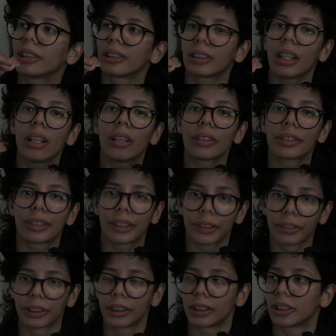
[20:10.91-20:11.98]
It's not all
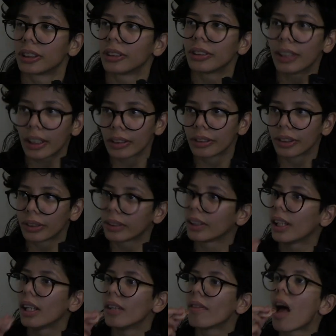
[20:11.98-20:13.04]
serious. You gotta enjoy
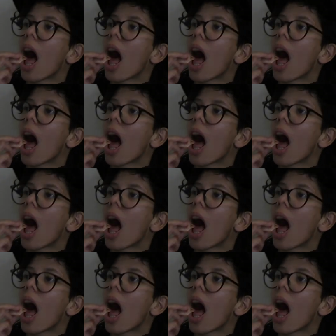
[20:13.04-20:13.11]
life.